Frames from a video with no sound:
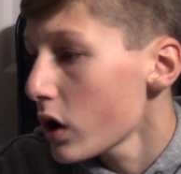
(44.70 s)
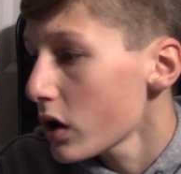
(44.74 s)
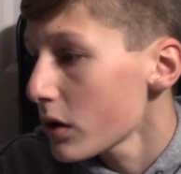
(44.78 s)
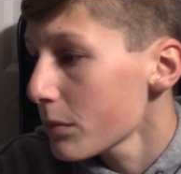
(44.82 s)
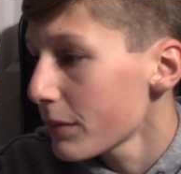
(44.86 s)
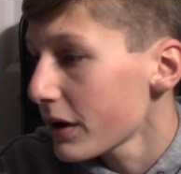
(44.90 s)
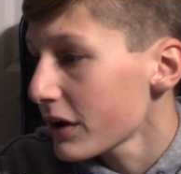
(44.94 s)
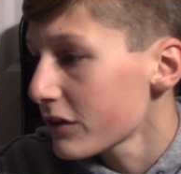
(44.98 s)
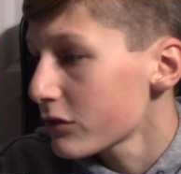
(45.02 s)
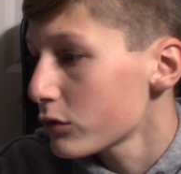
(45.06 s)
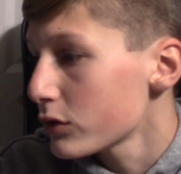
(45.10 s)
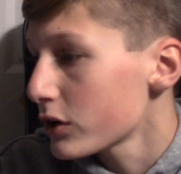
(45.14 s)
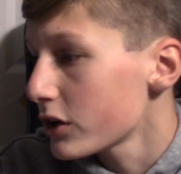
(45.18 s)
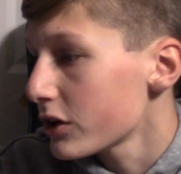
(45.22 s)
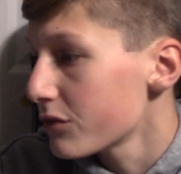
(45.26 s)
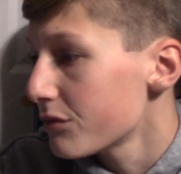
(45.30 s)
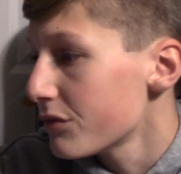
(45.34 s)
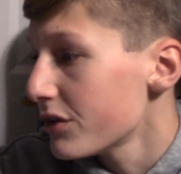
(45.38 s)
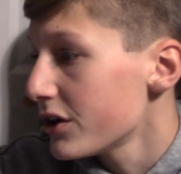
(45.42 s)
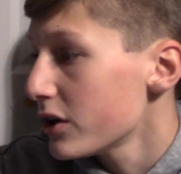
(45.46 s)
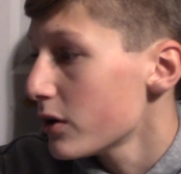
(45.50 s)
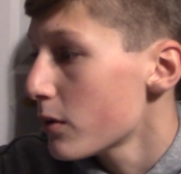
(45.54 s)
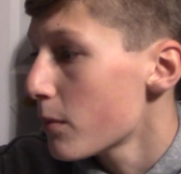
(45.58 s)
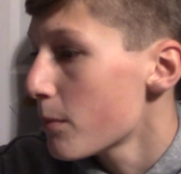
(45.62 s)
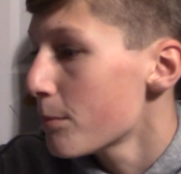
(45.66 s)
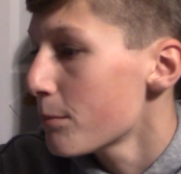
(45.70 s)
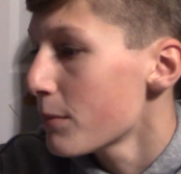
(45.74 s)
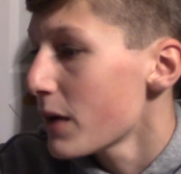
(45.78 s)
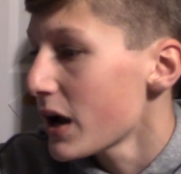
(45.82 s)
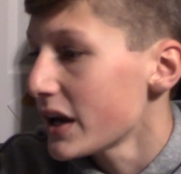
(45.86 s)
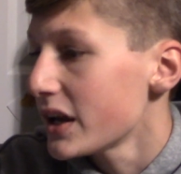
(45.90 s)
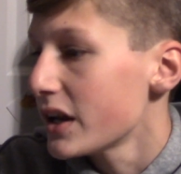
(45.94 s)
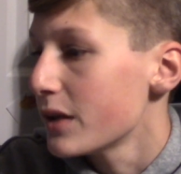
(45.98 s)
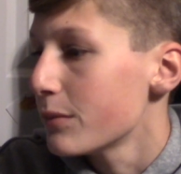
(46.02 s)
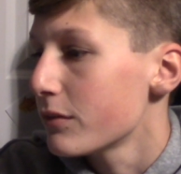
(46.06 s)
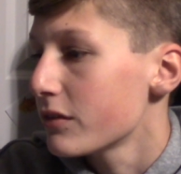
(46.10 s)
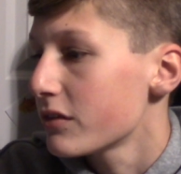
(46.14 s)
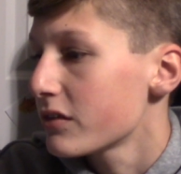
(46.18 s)
back to another video. My
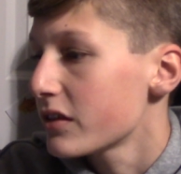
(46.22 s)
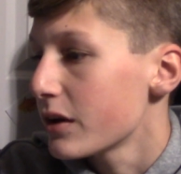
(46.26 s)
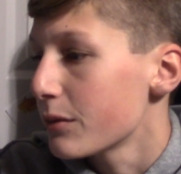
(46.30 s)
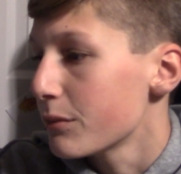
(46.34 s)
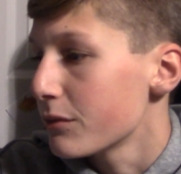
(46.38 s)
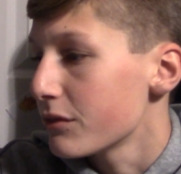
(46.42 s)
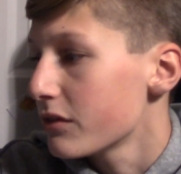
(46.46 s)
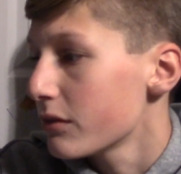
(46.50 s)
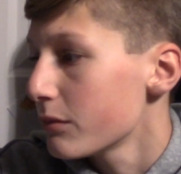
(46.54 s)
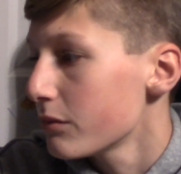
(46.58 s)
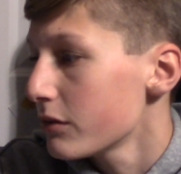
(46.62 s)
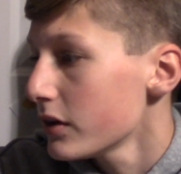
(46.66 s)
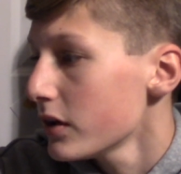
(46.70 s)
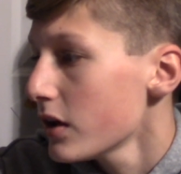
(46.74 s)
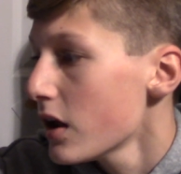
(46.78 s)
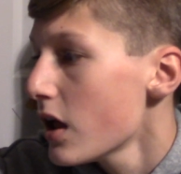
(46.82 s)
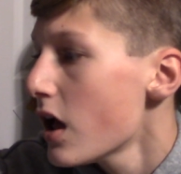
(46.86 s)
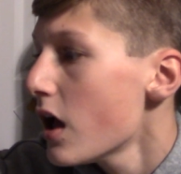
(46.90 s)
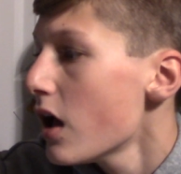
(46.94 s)
name is Cameron Simpson.